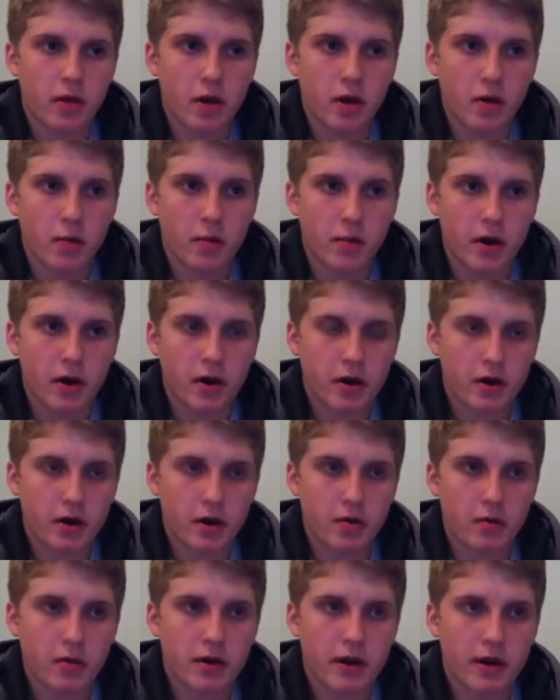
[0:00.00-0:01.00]
America
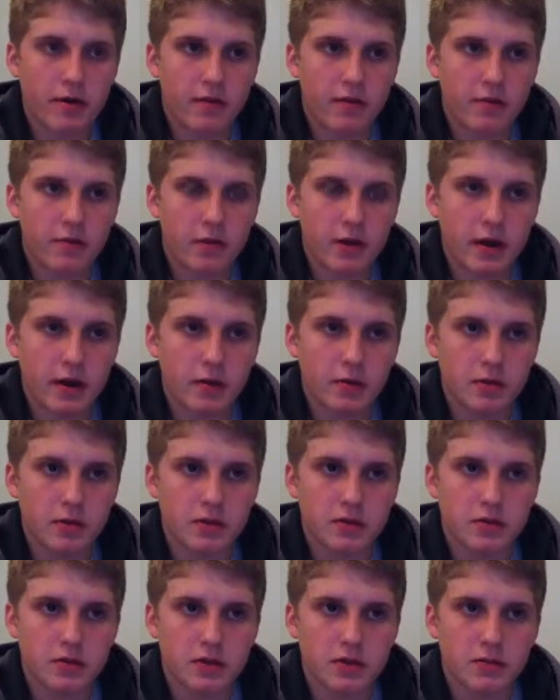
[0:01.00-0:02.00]
would never have been able
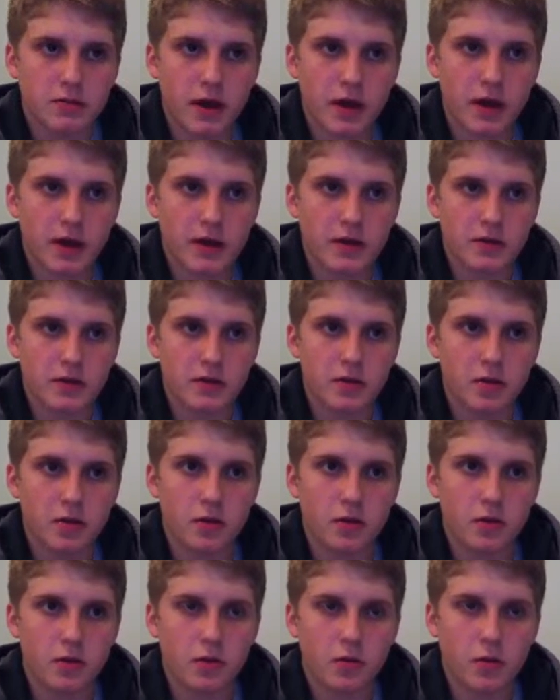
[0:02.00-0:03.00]
to expand to
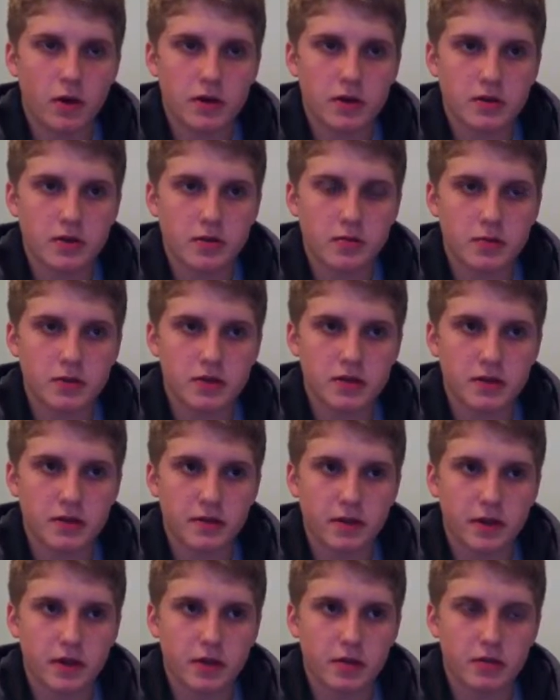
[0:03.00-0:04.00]
the western
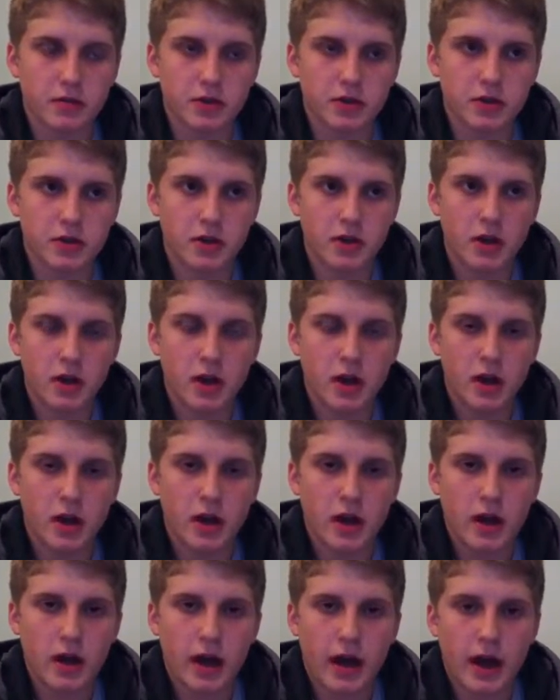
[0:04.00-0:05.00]
Pacific Ocean,
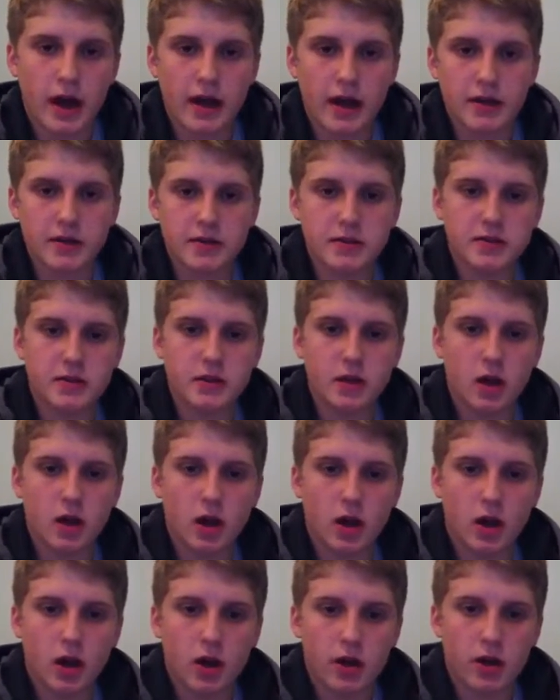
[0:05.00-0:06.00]
as
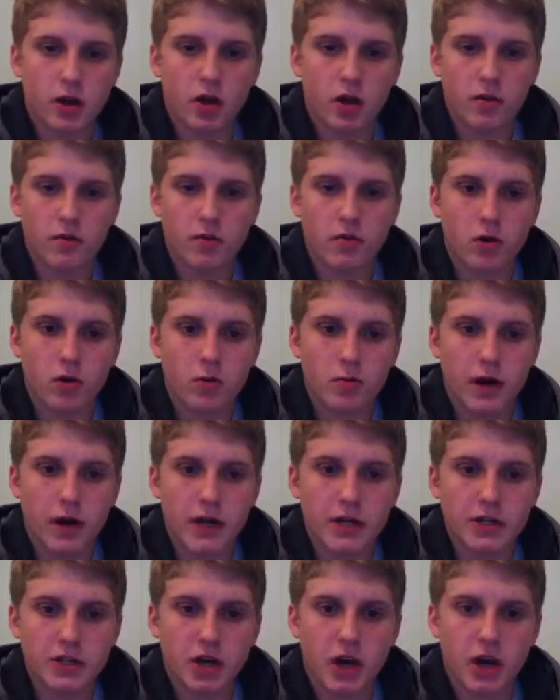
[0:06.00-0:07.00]
called for by
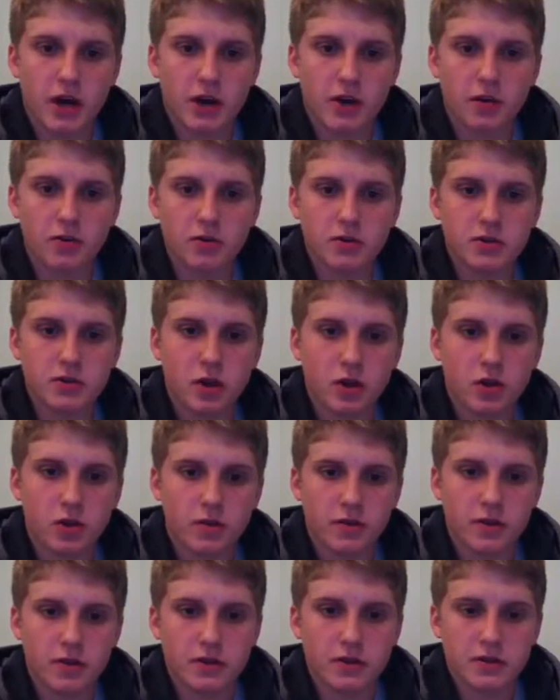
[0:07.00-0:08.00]
John
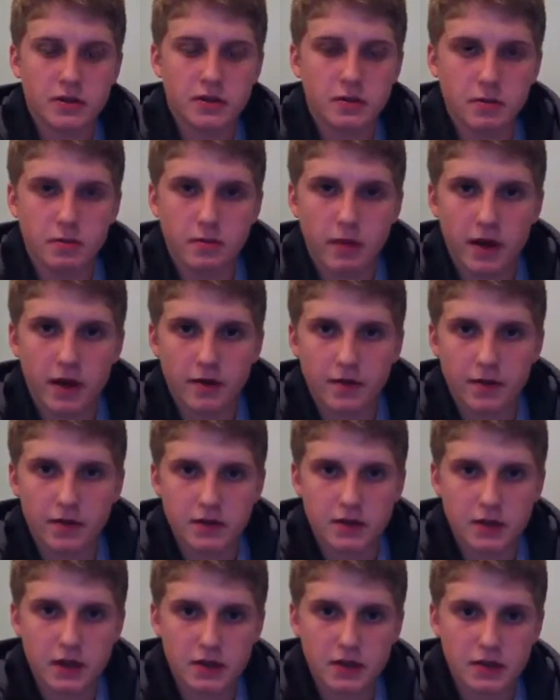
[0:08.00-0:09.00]
O'Sullivan's
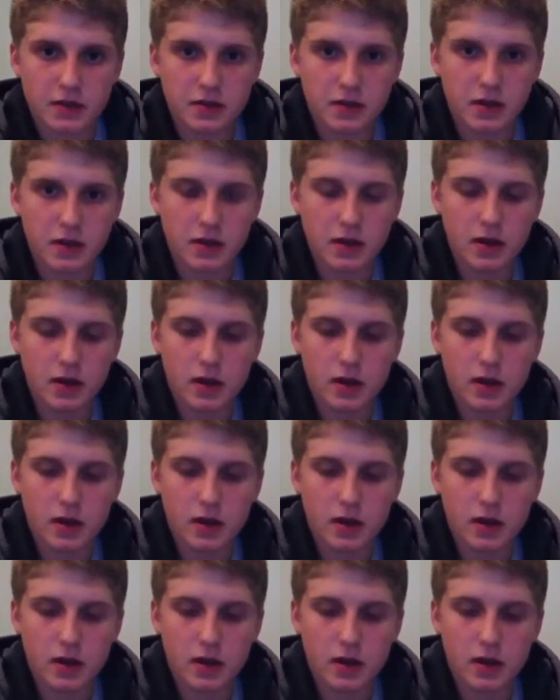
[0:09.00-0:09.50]
Manifest Destiny.